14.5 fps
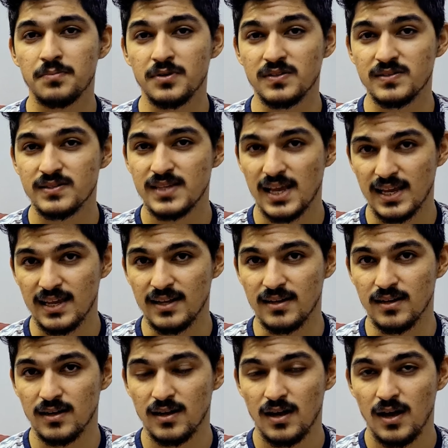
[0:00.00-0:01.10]
per second.
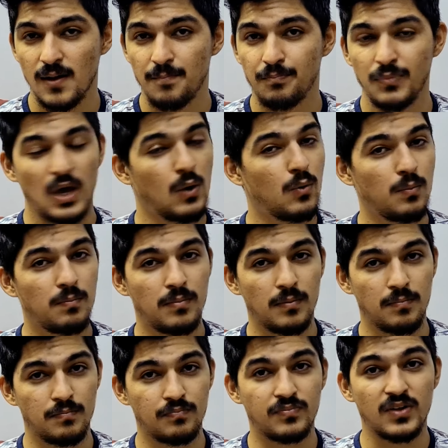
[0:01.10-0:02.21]
Now,
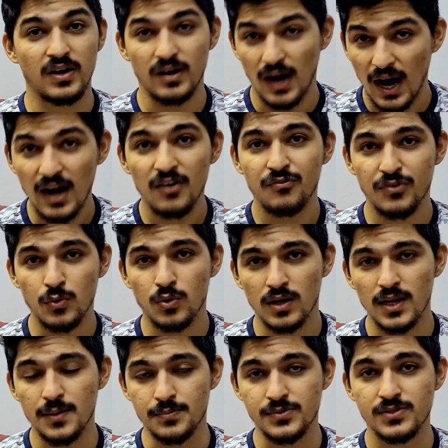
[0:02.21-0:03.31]
there are few
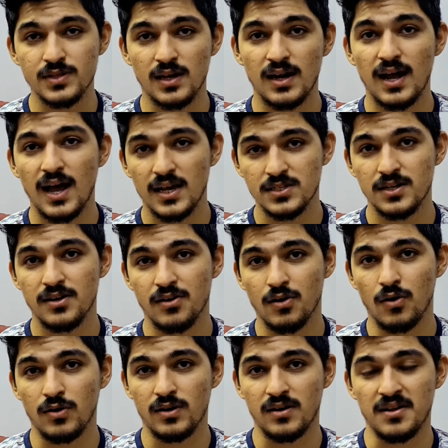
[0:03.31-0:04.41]
clips that are actually
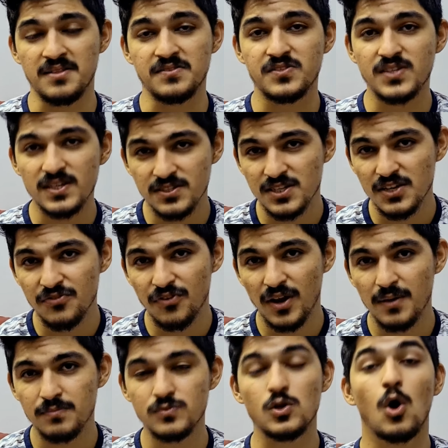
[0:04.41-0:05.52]
recorded in 60
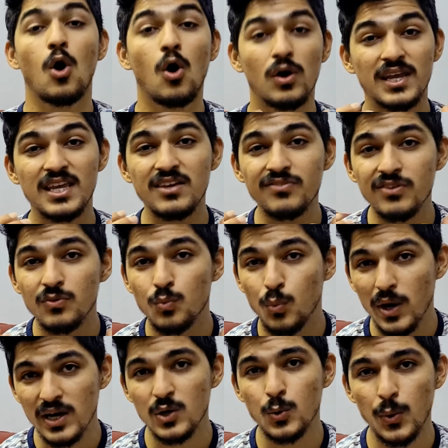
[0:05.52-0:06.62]
frames or even
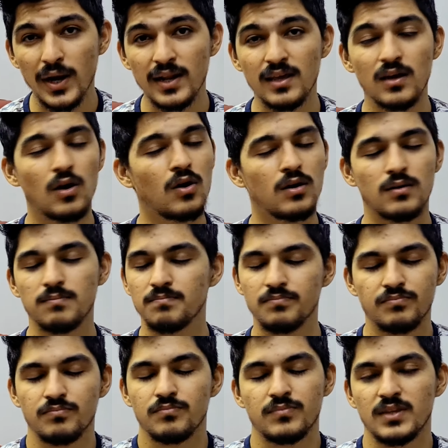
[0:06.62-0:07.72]
120, or
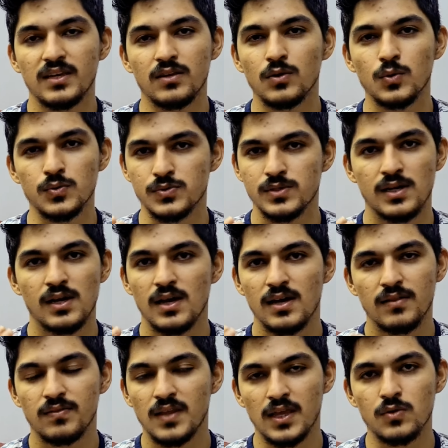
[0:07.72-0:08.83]
they
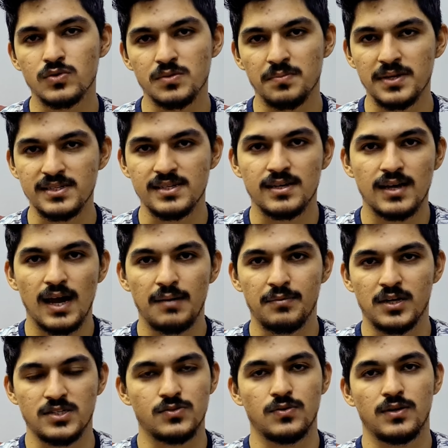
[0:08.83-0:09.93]
use amazing
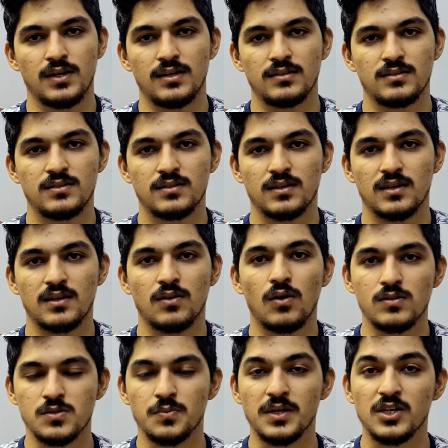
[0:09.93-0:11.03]
cameras, so it can
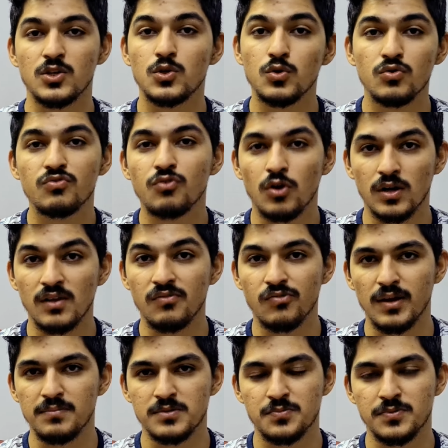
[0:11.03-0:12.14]
also be 240
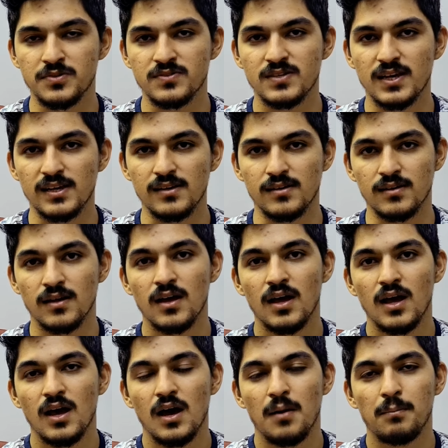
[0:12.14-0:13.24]
frames per second.
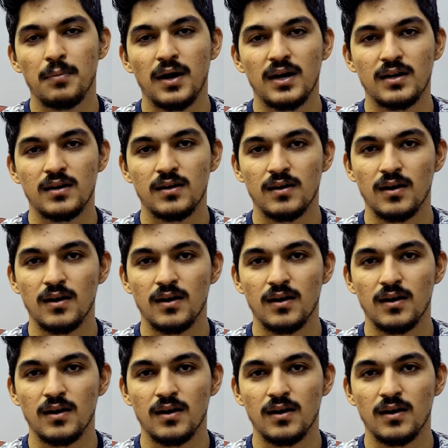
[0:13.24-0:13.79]
But